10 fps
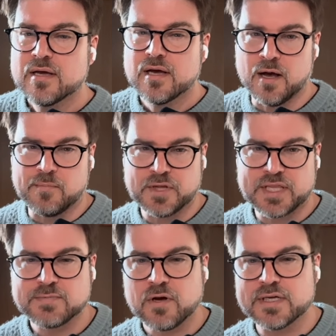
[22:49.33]
but
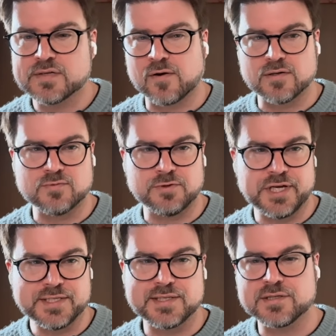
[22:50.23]
that's probably as far as we'll
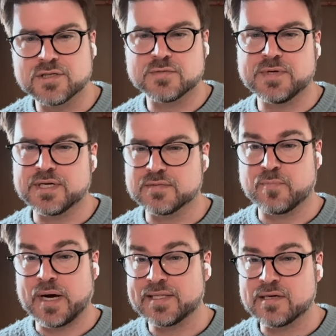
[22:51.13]
chase this, just because
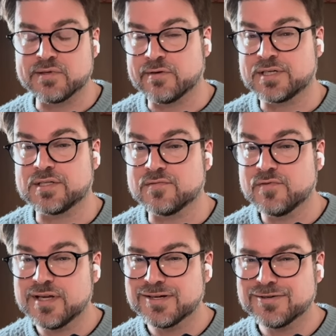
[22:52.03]
by the time you watch this
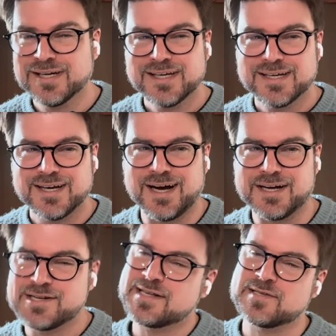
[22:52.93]
video,
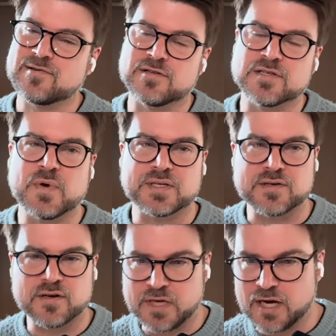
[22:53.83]
chances are this bug's
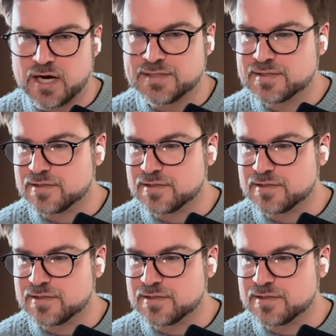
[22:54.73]
going to be gone.